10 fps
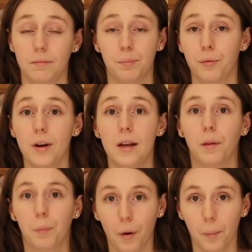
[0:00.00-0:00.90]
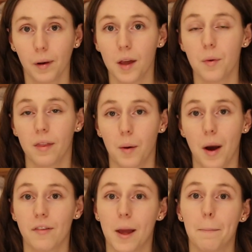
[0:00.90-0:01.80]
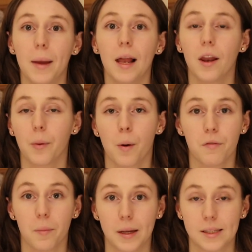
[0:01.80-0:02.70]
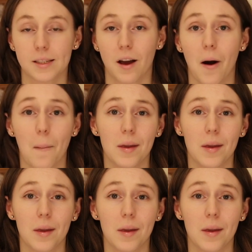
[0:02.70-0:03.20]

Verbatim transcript: breathe properly without having a pillow over my scar